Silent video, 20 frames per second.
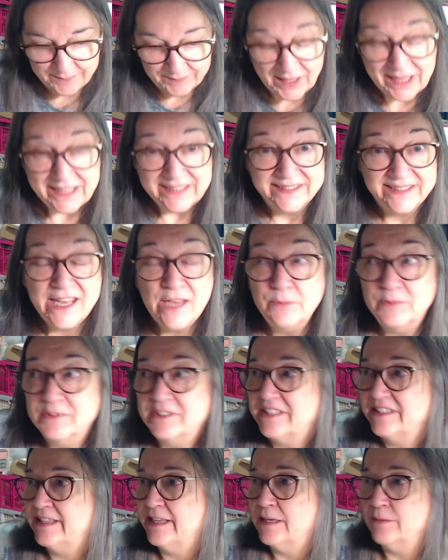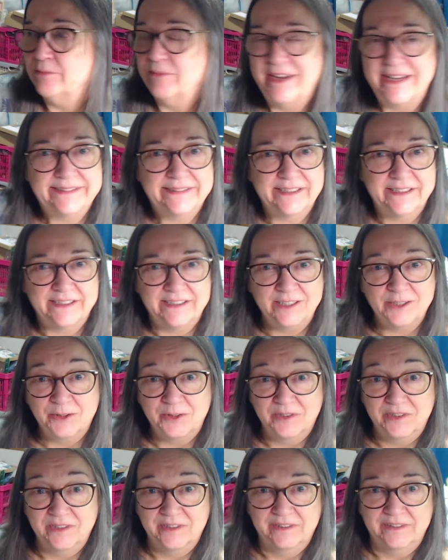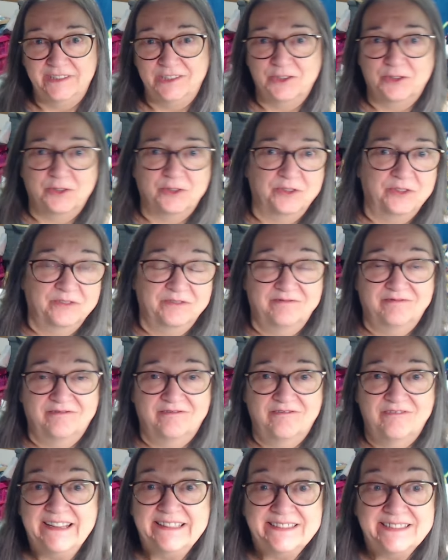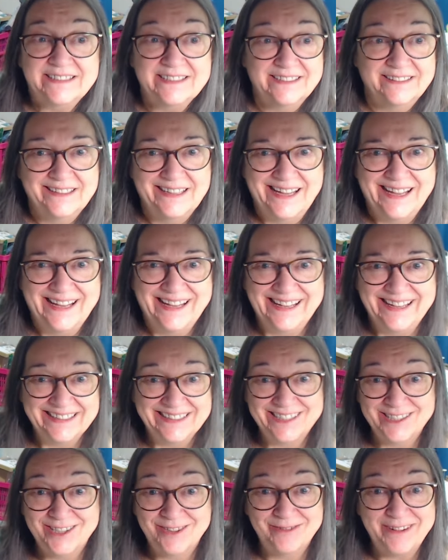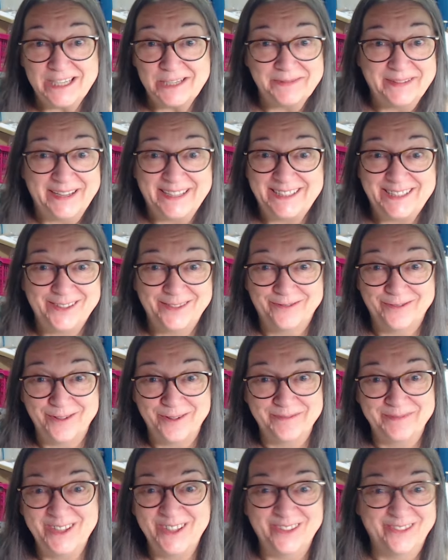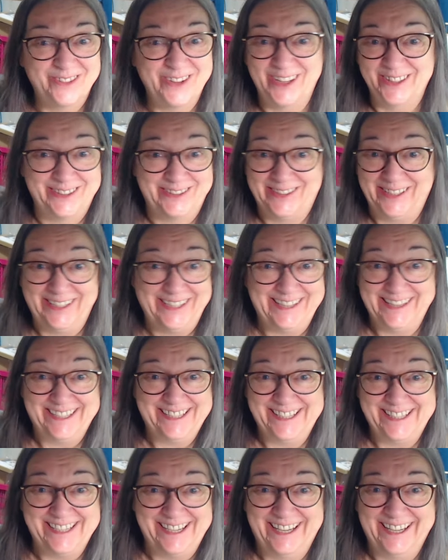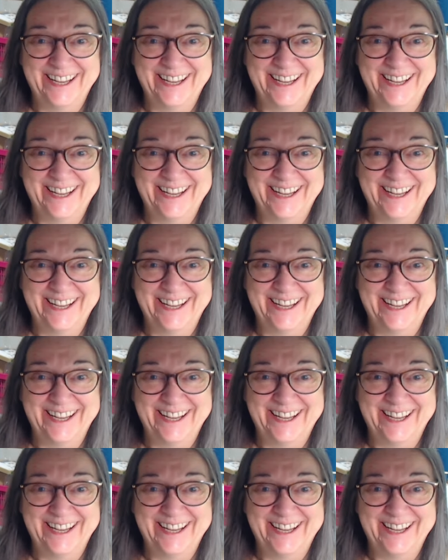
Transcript: say you want to celebrate that your your grandson has graduated from university this year.